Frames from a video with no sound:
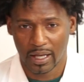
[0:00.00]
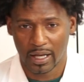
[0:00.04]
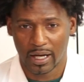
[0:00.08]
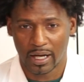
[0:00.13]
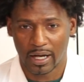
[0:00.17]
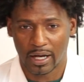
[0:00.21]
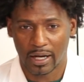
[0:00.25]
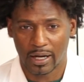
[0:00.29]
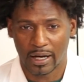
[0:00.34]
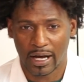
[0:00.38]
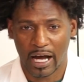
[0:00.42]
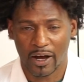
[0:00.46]

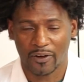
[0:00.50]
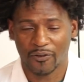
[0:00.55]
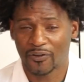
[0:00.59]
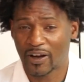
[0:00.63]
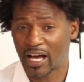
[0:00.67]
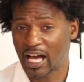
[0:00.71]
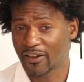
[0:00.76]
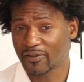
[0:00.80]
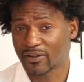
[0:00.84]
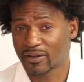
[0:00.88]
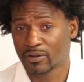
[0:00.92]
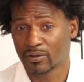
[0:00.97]
Uh, our,
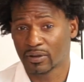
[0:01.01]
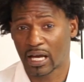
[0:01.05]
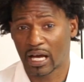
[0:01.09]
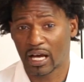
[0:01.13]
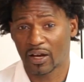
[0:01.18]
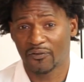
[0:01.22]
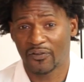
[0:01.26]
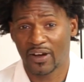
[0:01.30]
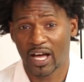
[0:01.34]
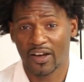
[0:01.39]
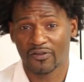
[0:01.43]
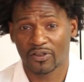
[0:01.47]
five,
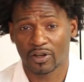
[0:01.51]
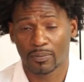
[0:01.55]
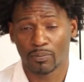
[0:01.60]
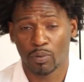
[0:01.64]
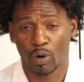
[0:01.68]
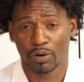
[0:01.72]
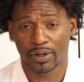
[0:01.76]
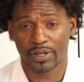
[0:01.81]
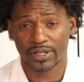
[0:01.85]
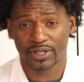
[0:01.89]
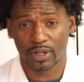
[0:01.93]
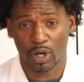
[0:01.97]
our five
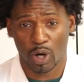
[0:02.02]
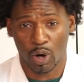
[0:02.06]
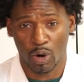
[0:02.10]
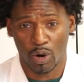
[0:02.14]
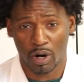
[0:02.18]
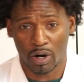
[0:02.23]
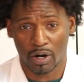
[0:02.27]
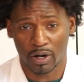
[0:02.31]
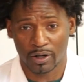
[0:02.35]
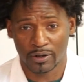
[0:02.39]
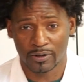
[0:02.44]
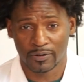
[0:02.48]
components
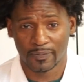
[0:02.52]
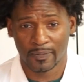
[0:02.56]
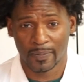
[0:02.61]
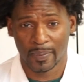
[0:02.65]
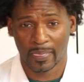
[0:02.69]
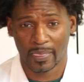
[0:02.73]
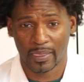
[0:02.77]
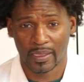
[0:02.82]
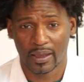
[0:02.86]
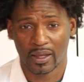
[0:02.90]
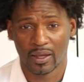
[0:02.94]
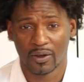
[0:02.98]
are
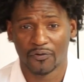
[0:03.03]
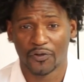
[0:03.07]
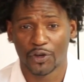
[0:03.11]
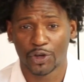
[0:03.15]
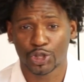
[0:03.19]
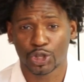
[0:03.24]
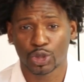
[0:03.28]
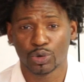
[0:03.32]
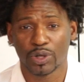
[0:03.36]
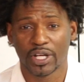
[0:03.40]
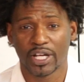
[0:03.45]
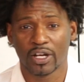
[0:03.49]

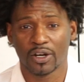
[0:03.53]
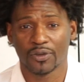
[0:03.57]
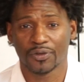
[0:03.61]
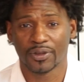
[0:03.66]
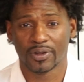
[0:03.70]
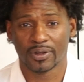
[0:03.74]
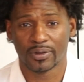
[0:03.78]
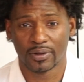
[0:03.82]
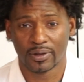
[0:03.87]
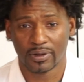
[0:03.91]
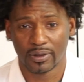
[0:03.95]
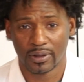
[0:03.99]
physical
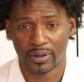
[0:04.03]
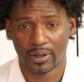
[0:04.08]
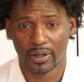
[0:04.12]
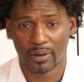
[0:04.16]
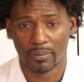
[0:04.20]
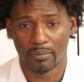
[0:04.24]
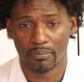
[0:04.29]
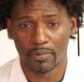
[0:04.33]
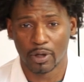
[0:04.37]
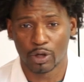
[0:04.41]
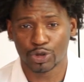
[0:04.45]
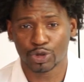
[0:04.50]

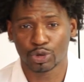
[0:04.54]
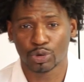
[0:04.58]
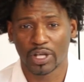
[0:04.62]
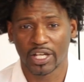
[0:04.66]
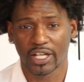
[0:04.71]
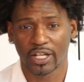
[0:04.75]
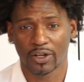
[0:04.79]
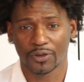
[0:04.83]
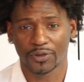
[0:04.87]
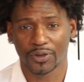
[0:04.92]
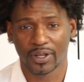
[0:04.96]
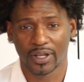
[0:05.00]
health, mental
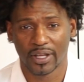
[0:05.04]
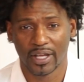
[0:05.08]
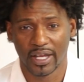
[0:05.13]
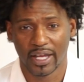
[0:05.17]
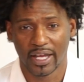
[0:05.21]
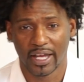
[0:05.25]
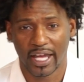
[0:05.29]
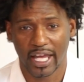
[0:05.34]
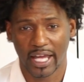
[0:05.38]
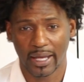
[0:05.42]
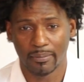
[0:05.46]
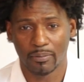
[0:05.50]
health,
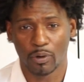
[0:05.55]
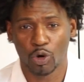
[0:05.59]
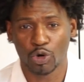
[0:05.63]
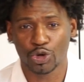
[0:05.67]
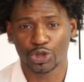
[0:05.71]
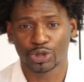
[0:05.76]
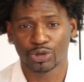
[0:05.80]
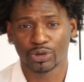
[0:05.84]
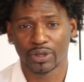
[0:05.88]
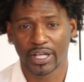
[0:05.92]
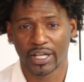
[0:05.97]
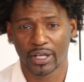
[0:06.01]

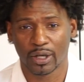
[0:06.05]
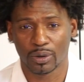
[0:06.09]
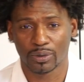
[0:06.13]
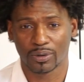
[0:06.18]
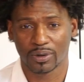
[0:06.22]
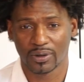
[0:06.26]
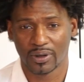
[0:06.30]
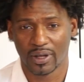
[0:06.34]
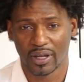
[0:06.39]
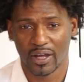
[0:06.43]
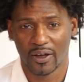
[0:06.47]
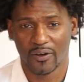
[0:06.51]
emotional health,
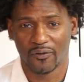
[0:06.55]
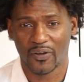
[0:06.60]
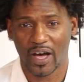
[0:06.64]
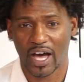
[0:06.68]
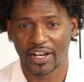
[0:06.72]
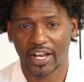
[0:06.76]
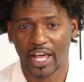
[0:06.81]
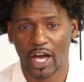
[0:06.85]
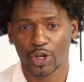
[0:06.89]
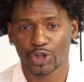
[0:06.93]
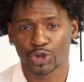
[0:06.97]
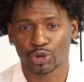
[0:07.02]

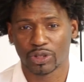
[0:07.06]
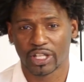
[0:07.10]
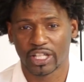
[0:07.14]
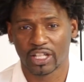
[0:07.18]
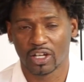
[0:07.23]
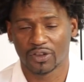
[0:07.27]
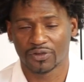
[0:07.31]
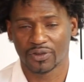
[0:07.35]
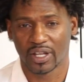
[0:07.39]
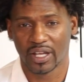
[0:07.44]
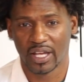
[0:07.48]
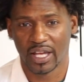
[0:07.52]
financial
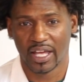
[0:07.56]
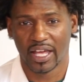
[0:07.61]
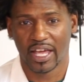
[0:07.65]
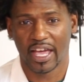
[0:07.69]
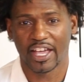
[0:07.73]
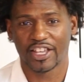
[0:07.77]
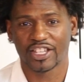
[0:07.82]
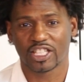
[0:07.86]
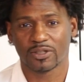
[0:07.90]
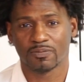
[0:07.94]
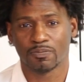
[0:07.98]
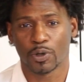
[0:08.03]
health,
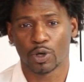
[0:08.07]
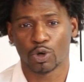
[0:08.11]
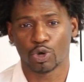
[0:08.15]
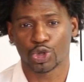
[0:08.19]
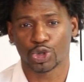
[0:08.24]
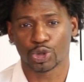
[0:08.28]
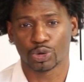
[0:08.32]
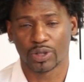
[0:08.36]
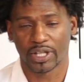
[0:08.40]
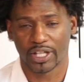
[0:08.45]
and spiritual